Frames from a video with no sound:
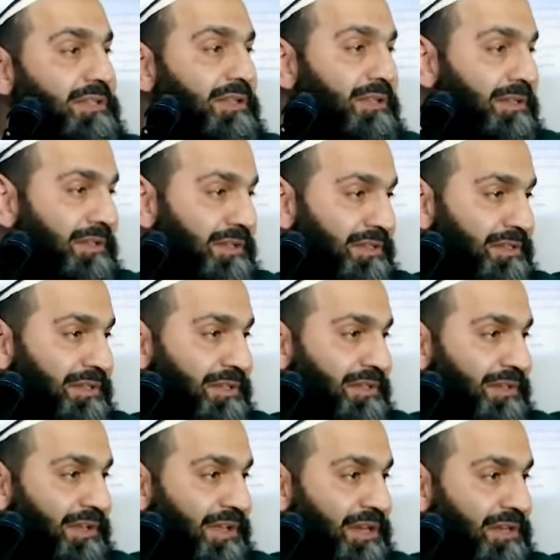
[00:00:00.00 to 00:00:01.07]

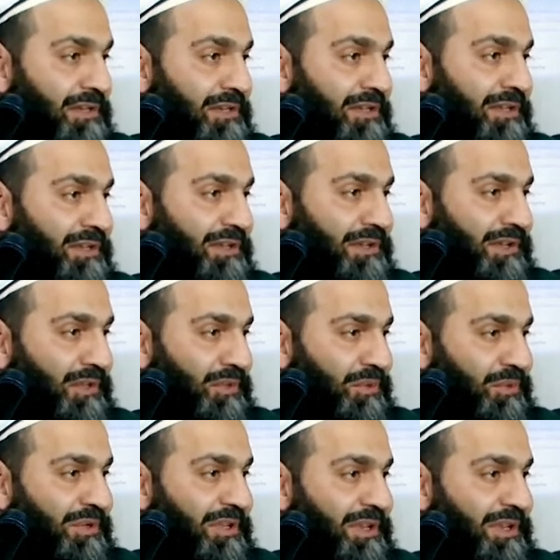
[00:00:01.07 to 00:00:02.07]
"Arini unzur